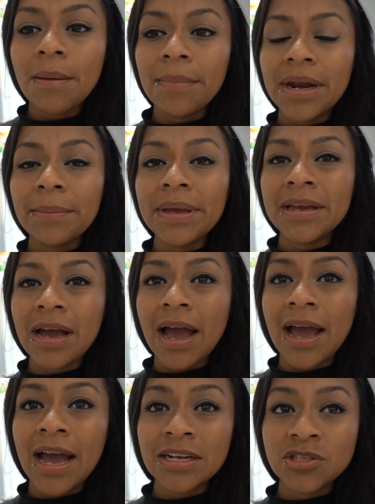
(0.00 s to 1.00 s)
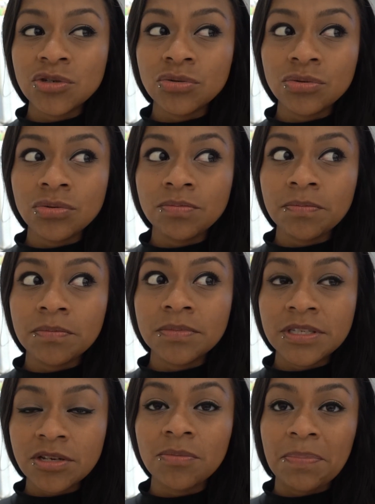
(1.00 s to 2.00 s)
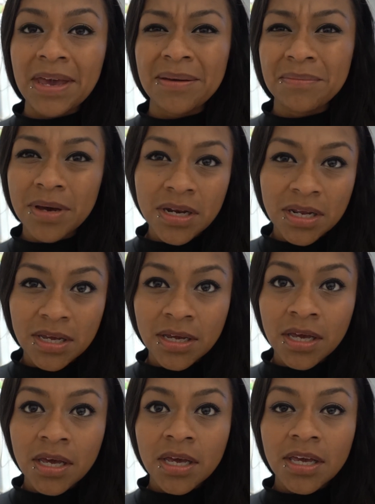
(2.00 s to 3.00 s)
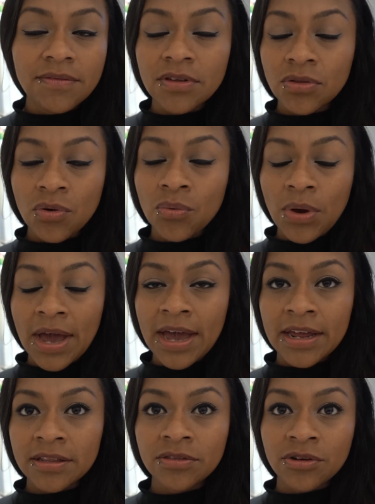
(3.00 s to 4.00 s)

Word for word: But I mean, I had to still pay money, even though I had